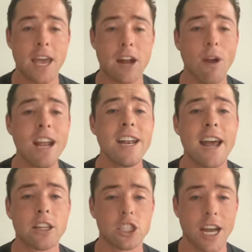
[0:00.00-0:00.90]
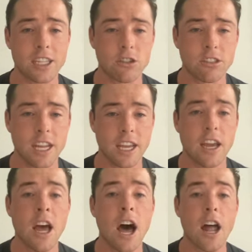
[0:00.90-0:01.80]
And right now the Giants are
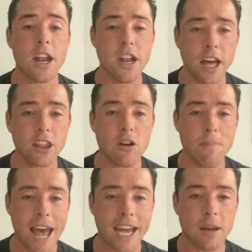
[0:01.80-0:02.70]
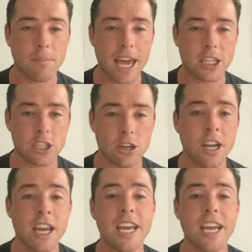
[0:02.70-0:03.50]
seeing another backup catcher